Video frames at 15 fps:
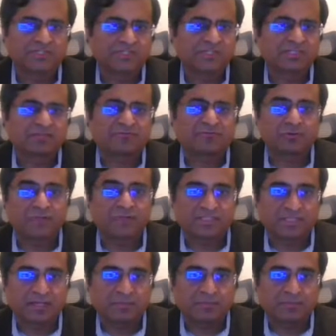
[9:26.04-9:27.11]
Just a few
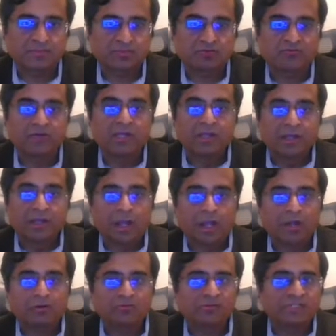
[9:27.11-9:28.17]
examples of
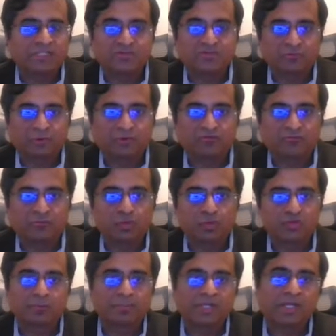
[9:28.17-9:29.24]
how these
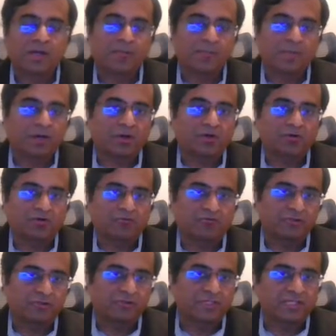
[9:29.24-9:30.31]
workflows become part of
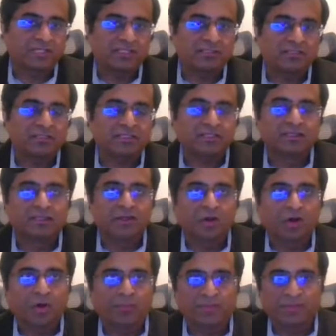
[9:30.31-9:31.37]
your daily
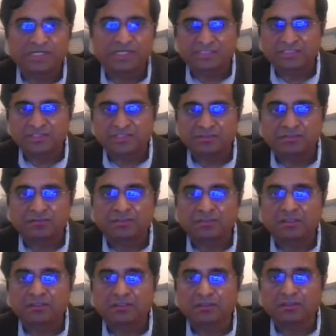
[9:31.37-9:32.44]

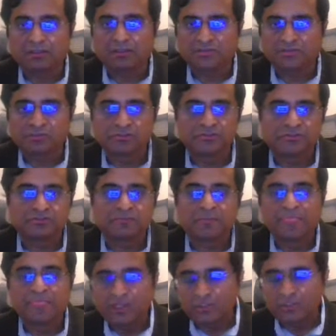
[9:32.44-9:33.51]
optimization solution.
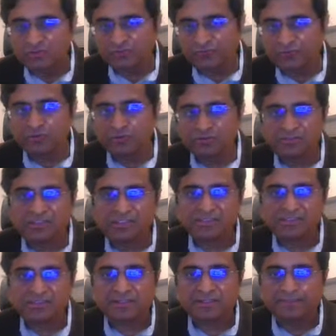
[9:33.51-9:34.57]
So if you go to the
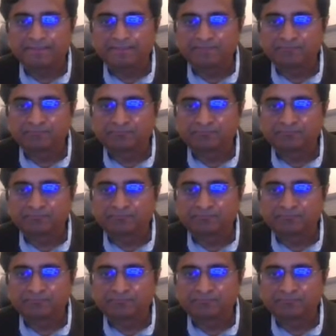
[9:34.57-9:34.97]
next slide.